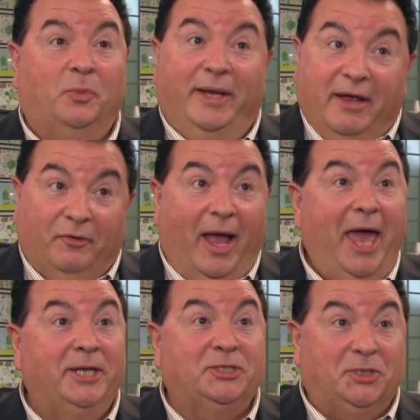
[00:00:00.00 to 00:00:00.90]
We never
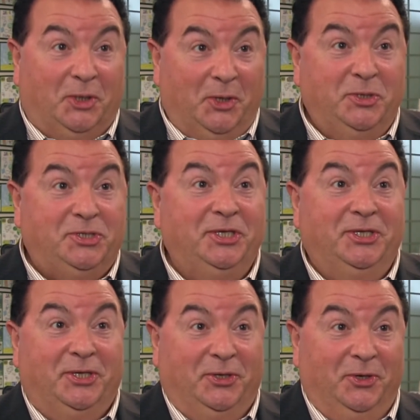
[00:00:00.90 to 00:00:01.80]
had a solution
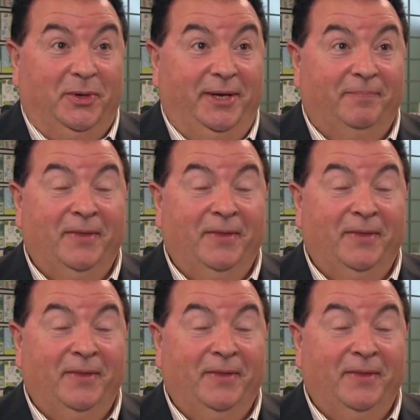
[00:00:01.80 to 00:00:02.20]
to do it,